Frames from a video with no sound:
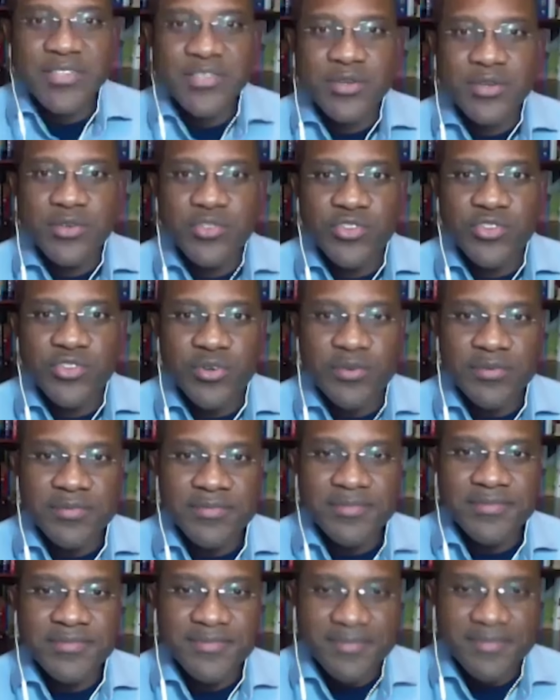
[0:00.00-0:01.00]
awesome. that's what we're
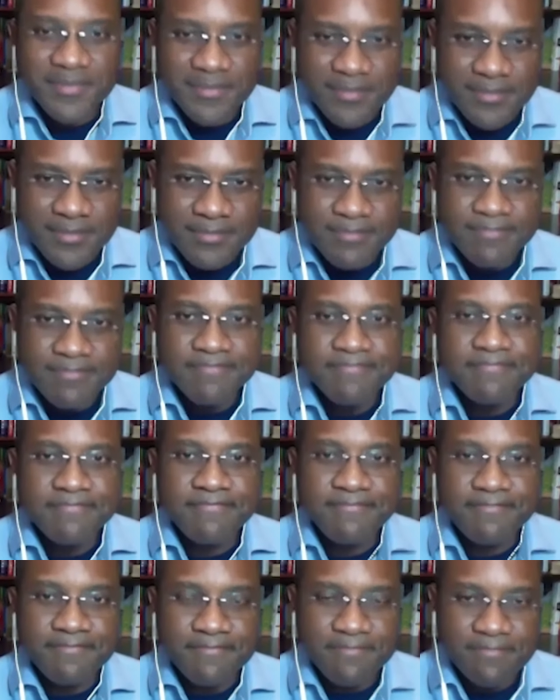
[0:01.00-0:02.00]
beginning to
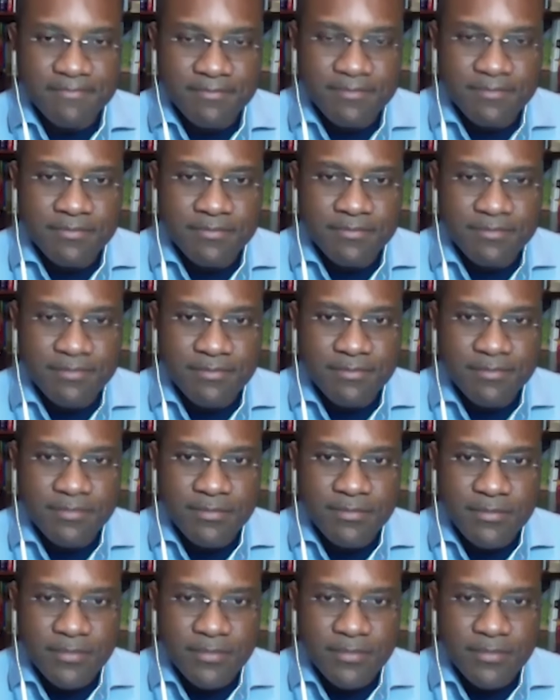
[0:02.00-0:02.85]
see. Mm-hmm. And uh,